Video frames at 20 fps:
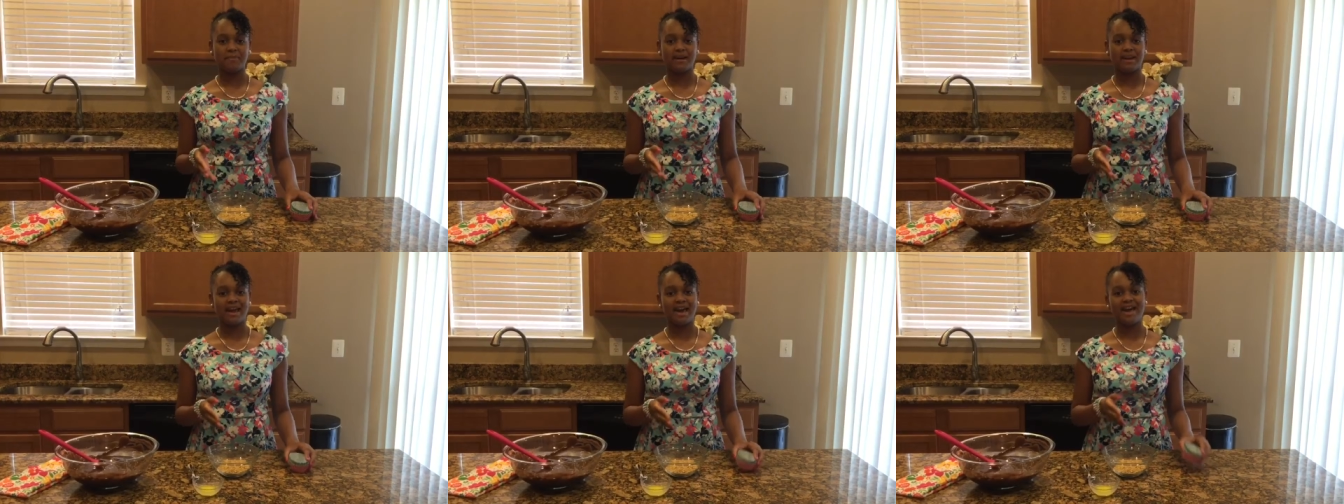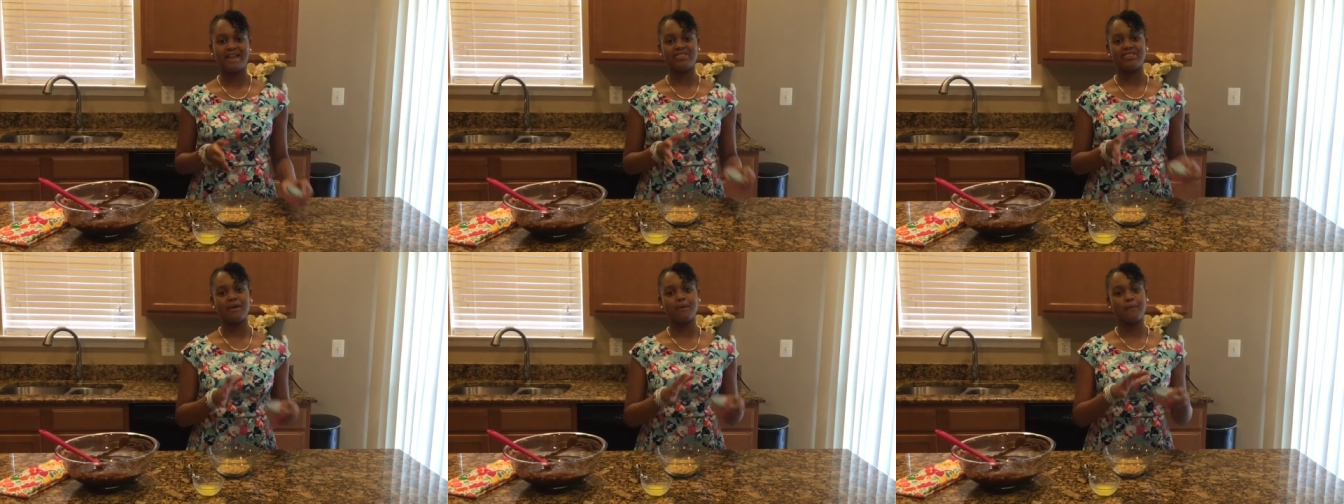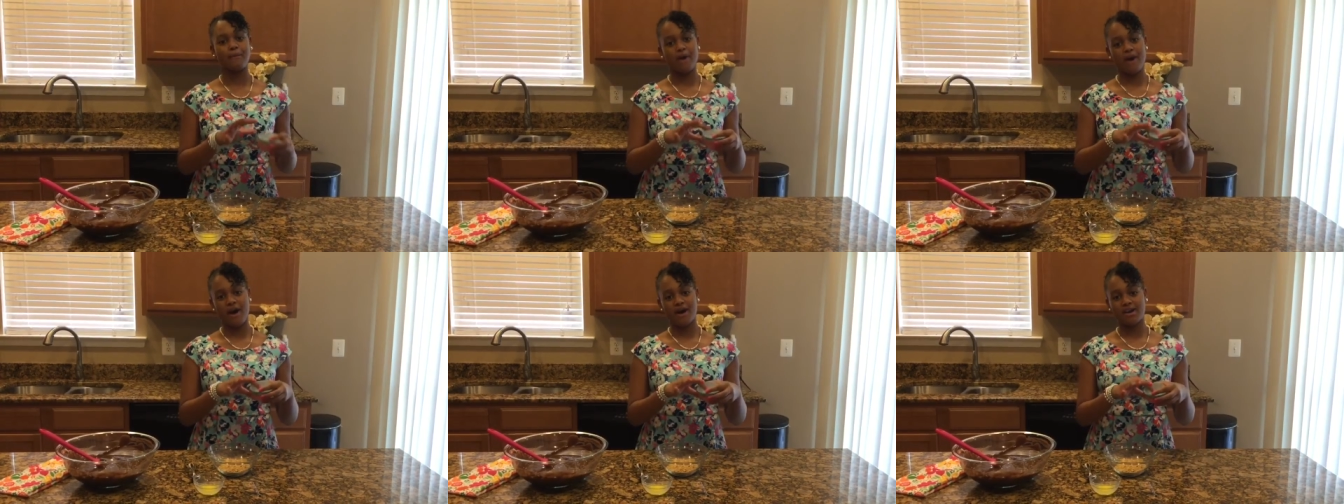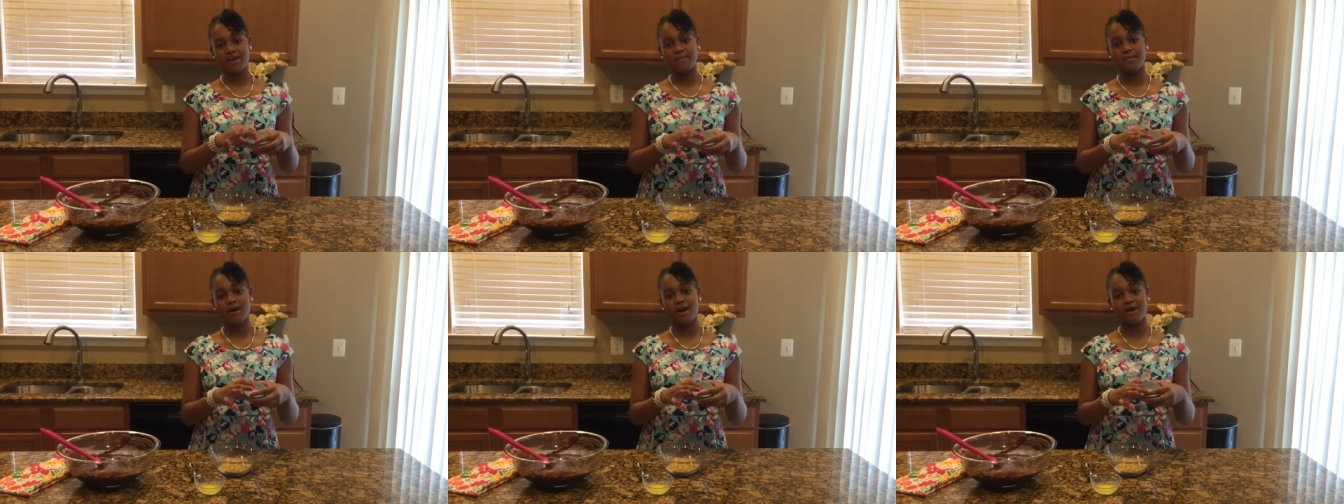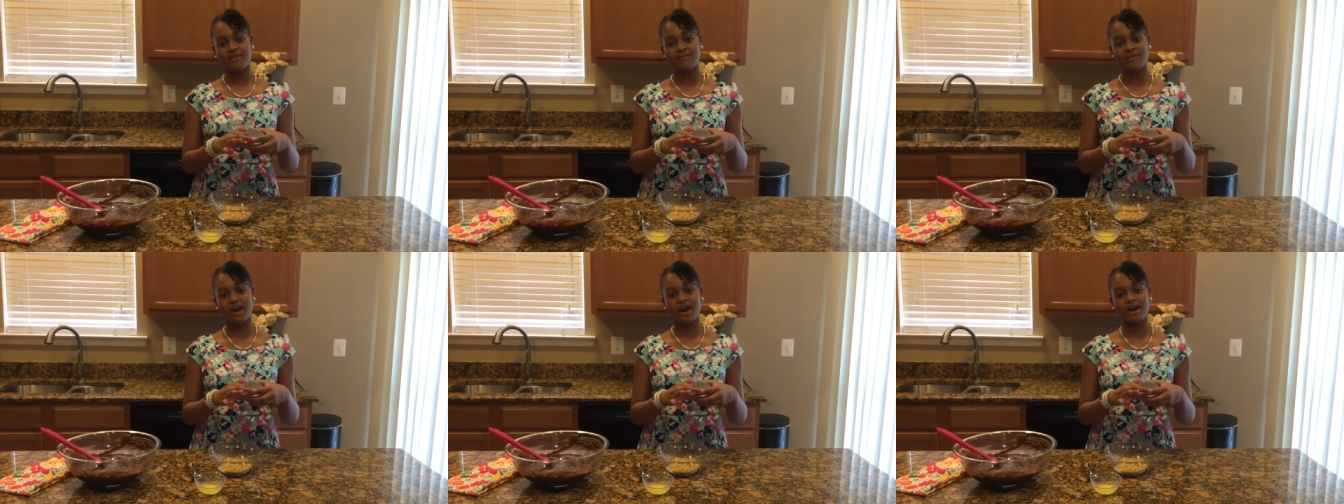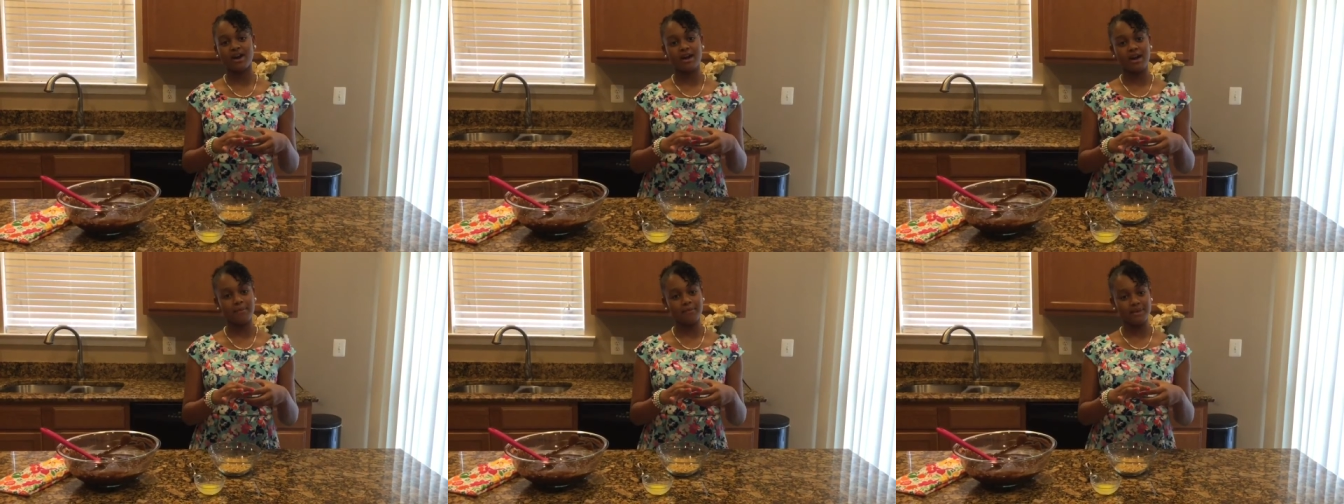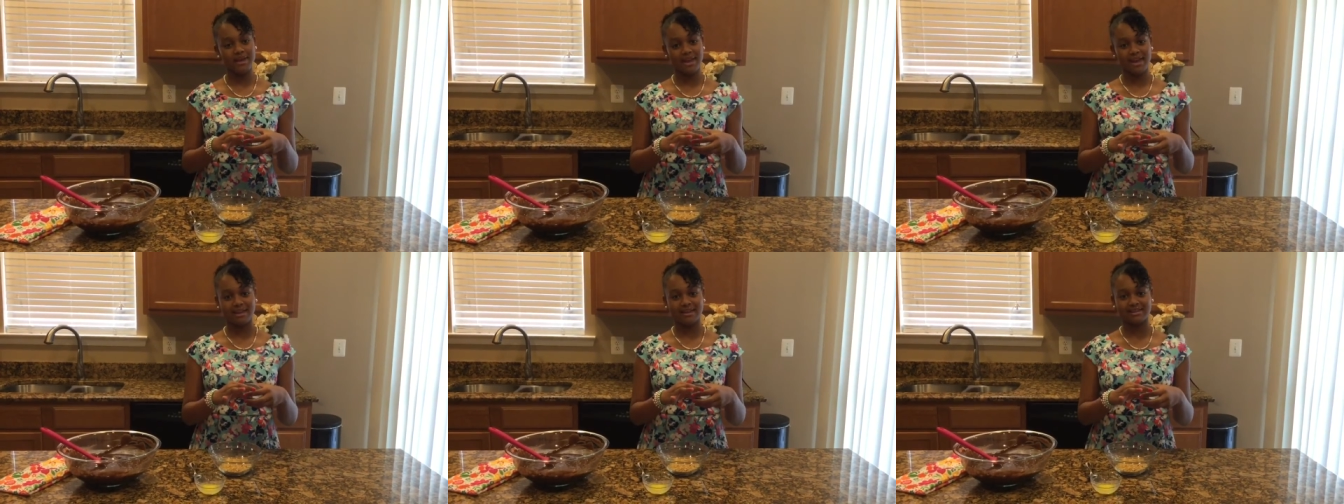put at the bottom of our
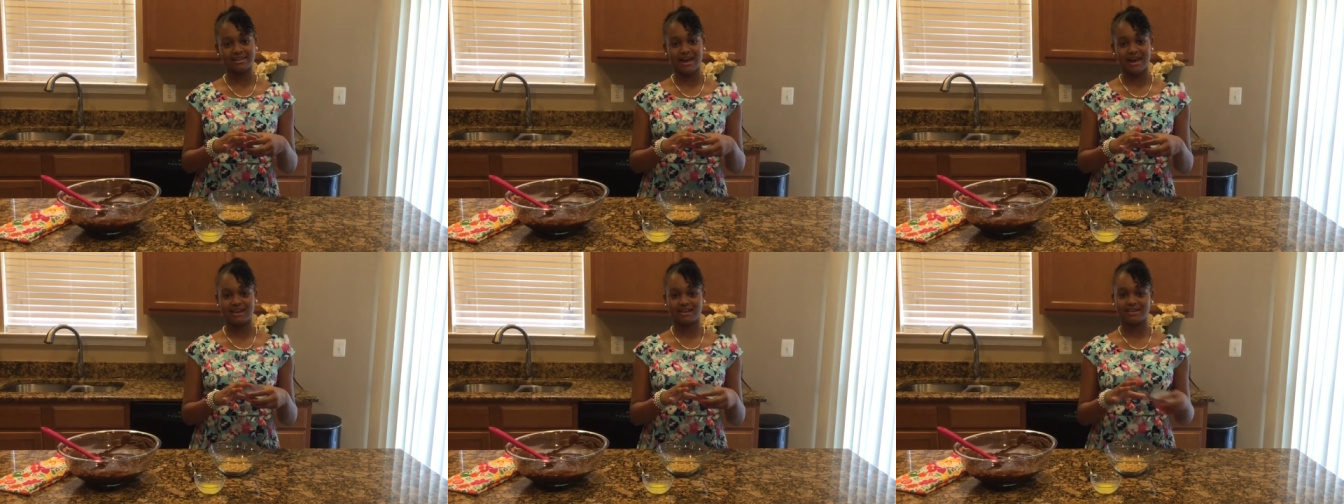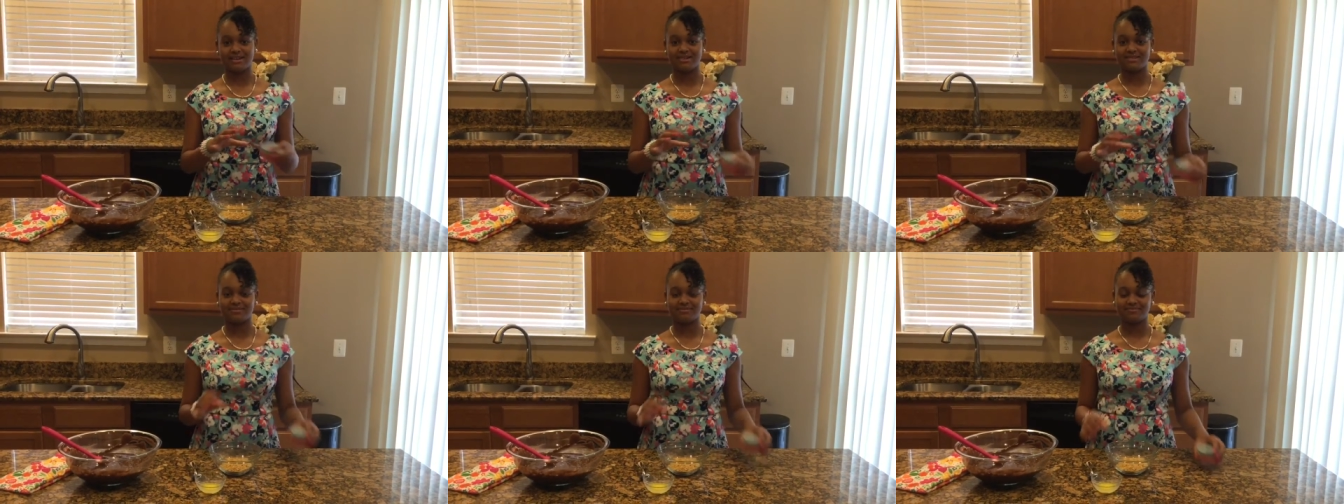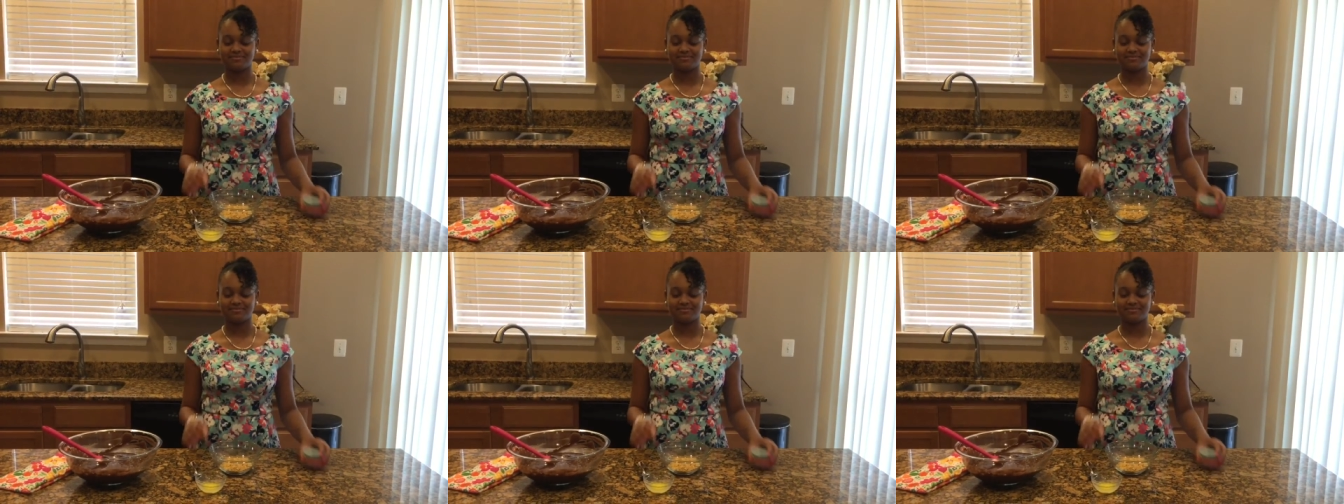cupcake liner.